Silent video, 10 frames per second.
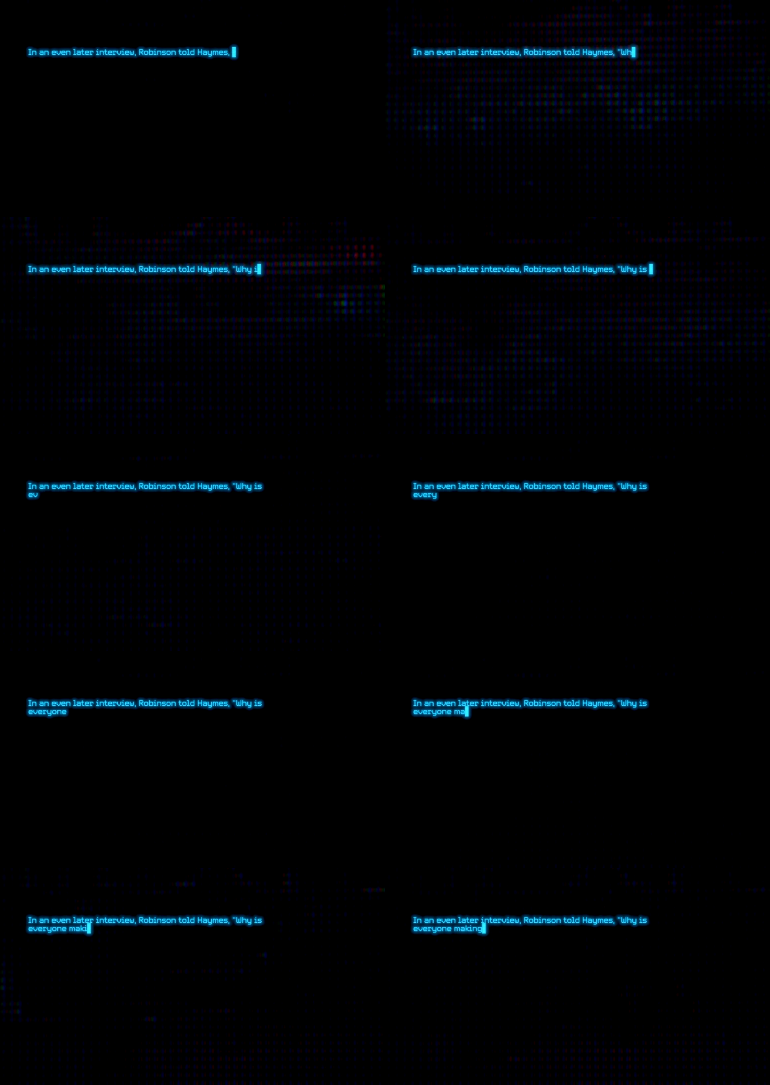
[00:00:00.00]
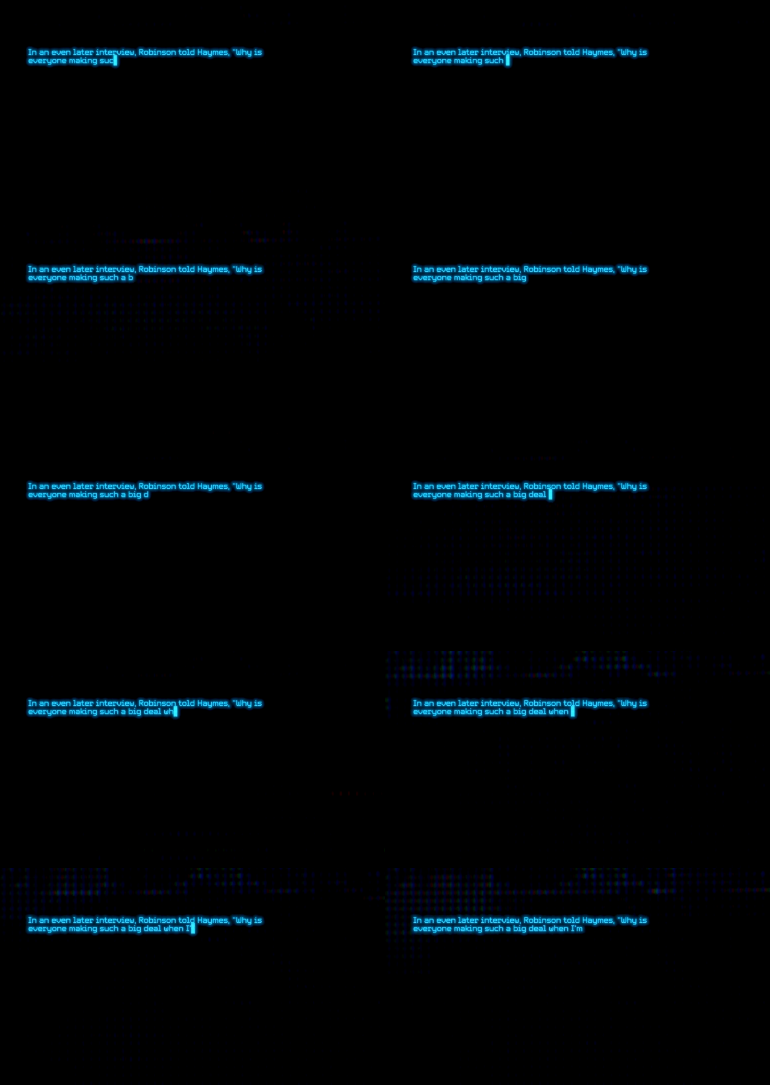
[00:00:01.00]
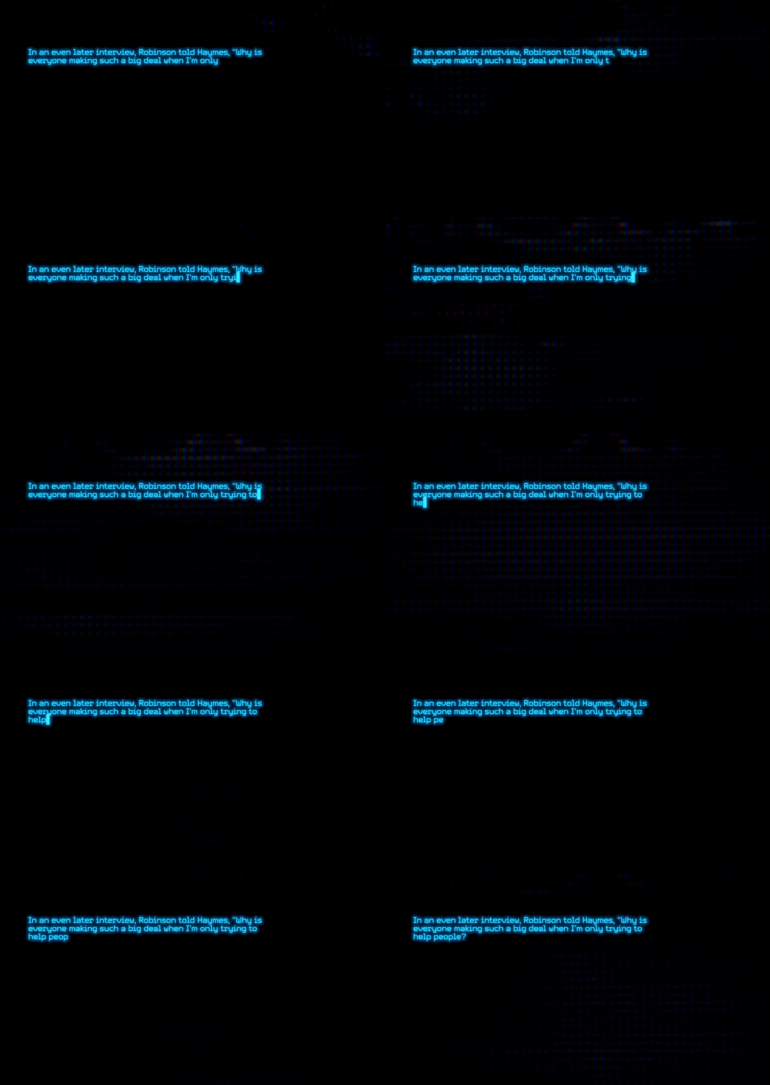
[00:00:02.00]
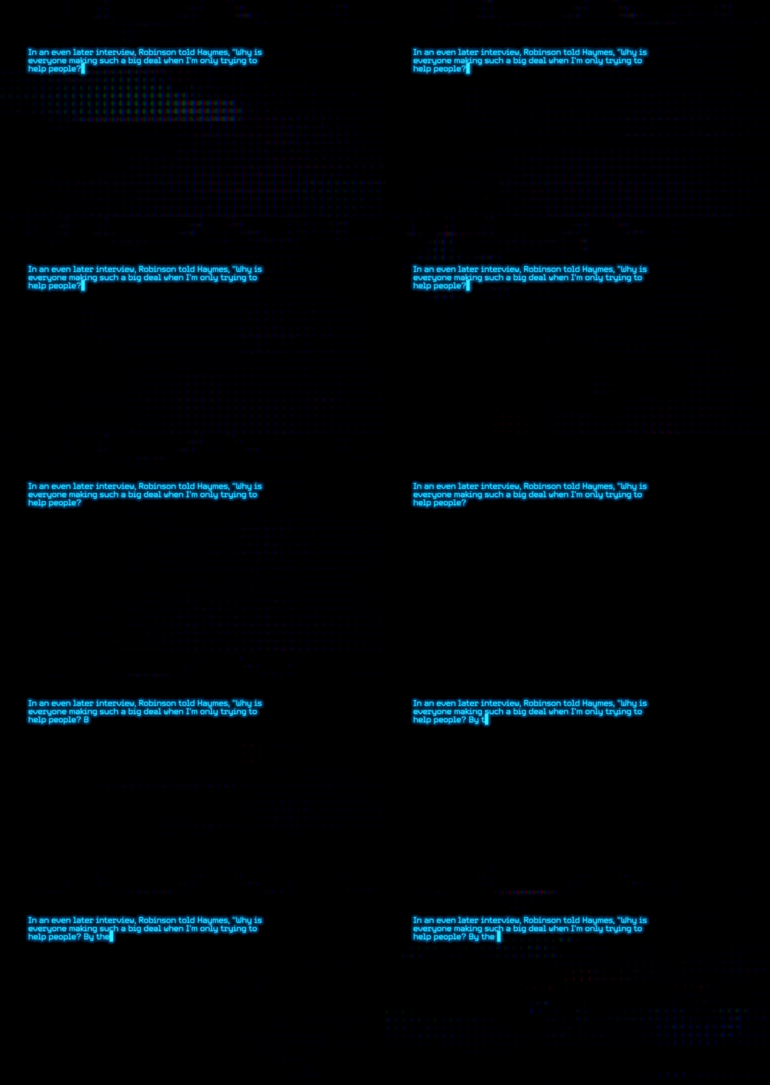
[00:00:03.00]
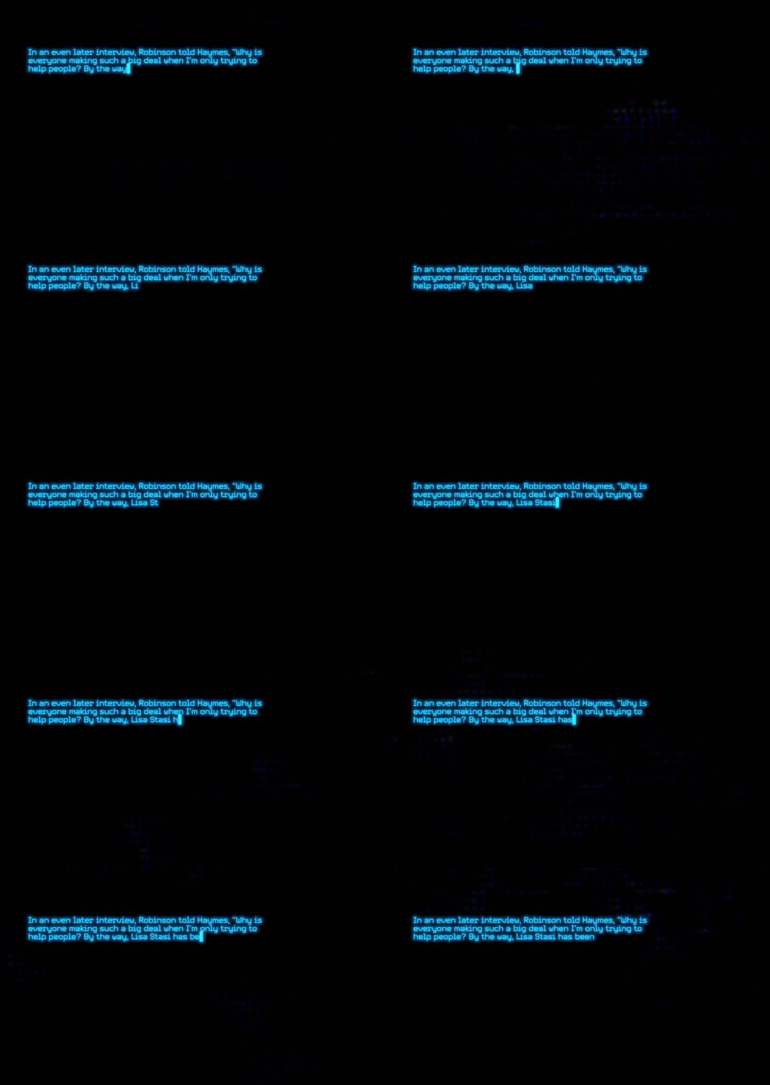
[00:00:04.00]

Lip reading: No face is visible, so there are no lips to read.